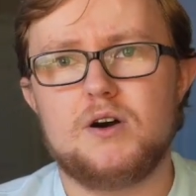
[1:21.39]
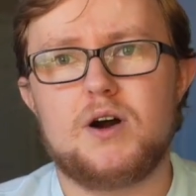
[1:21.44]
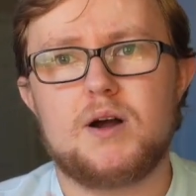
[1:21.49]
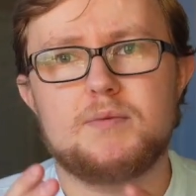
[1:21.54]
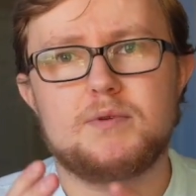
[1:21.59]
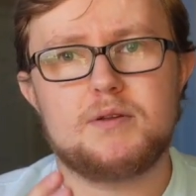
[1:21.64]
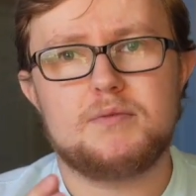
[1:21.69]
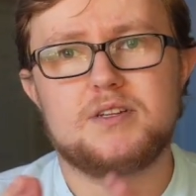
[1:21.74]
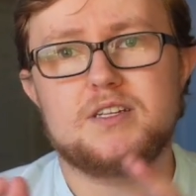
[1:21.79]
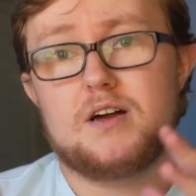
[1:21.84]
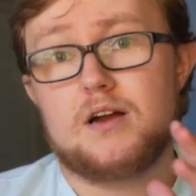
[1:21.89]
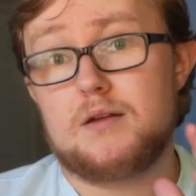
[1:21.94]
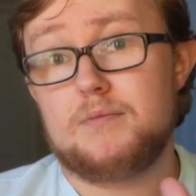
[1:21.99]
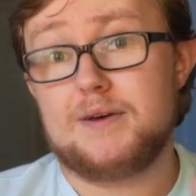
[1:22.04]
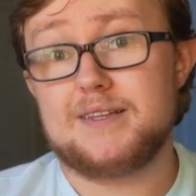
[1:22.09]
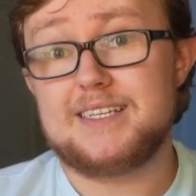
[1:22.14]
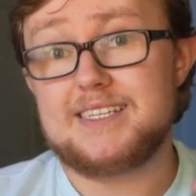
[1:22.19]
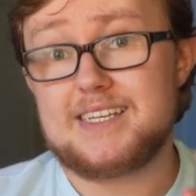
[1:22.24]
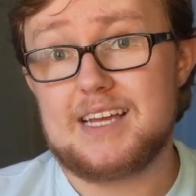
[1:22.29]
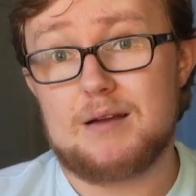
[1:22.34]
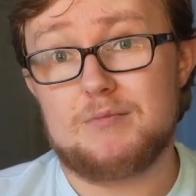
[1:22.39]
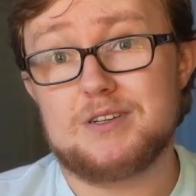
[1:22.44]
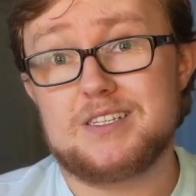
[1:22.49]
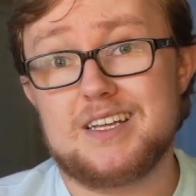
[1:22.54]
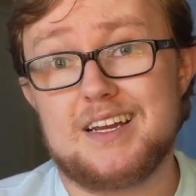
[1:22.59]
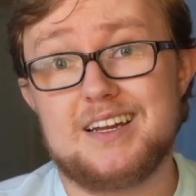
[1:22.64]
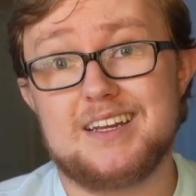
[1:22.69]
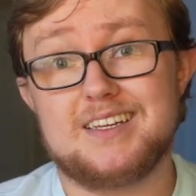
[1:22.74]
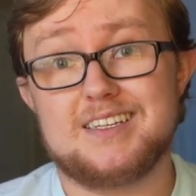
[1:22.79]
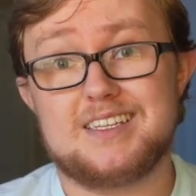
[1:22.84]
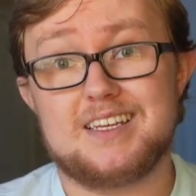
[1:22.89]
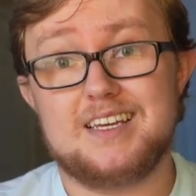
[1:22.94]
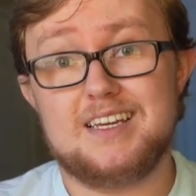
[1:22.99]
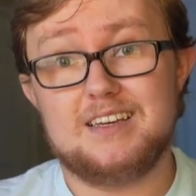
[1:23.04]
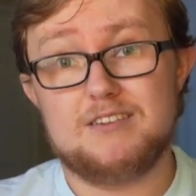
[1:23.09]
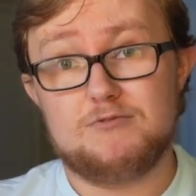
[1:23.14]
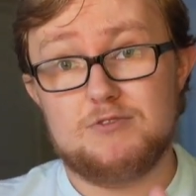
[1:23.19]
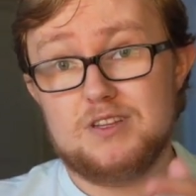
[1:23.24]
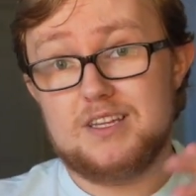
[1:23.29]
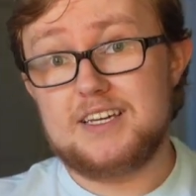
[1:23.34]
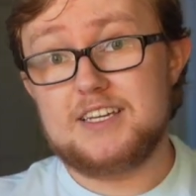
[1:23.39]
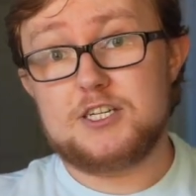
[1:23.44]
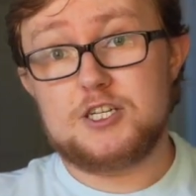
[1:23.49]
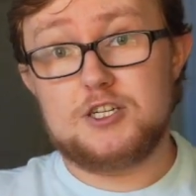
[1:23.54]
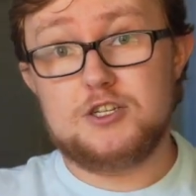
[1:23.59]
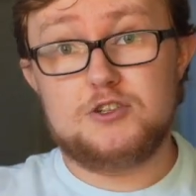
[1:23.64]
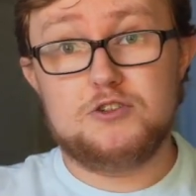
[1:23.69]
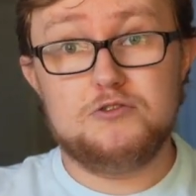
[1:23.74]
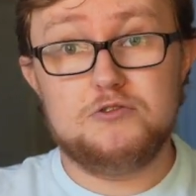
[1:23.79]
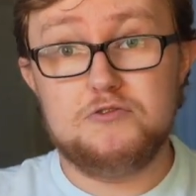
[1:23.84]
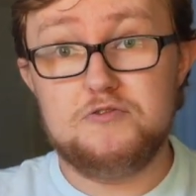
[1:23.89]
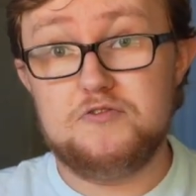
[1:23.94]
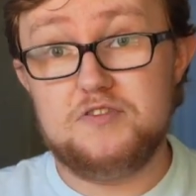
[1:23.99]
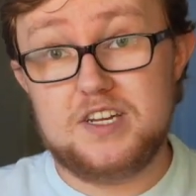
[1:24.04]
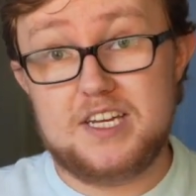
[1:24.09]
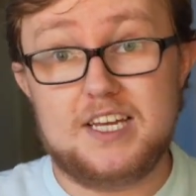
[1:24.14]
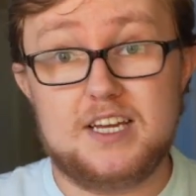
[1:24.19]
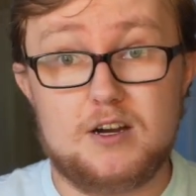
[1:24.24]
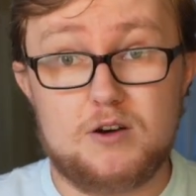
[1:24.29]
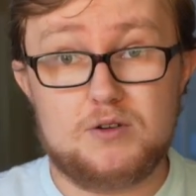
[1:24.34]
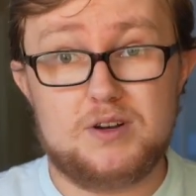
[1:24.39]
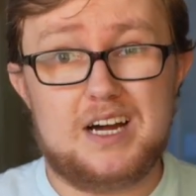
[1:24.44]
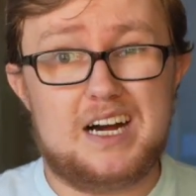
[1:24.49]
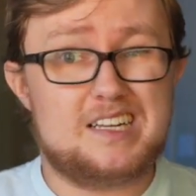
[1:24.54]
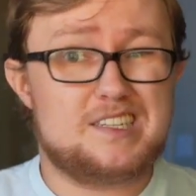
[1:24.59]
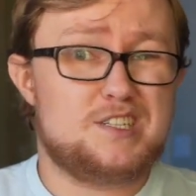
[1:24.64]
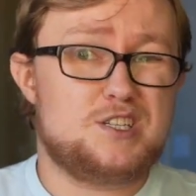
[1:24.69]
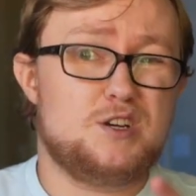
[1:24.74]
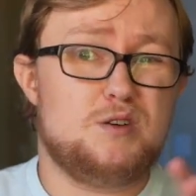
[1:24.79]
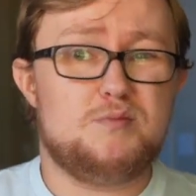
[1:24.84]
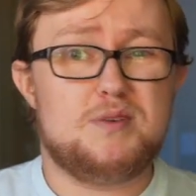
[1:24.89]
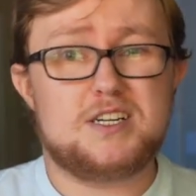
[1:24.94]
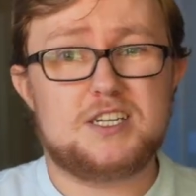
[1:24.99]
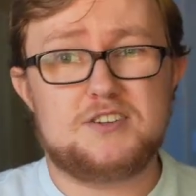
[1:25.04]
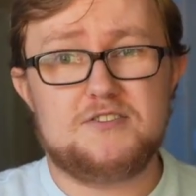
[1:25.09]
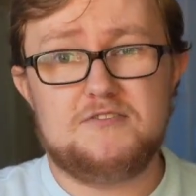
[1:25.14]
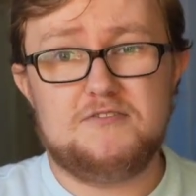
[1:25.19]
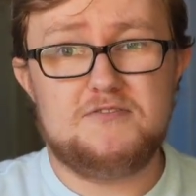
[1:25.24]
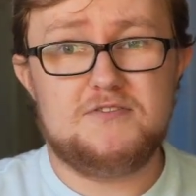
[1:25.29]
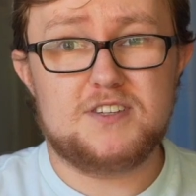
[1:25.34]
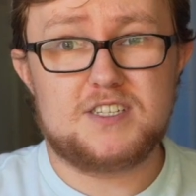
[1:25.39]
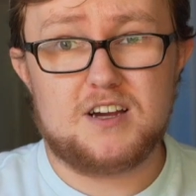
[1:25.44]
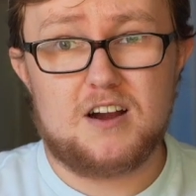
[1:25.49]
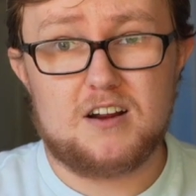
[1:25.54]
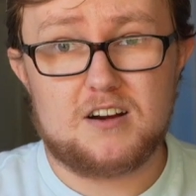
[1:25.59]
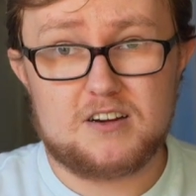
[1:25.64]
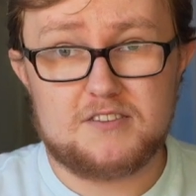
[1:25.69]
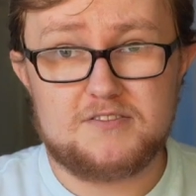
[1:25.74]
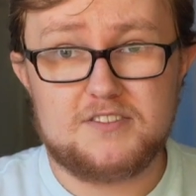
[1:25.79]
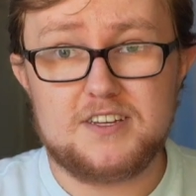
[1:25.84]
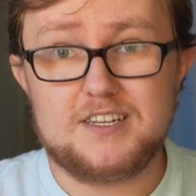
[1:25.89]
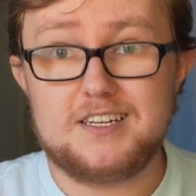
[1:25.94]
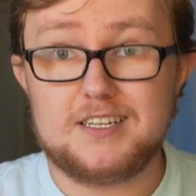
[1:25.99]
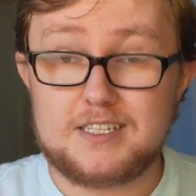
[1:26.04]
I'm going to be talking about these camera settings in relation to video, not so much photography.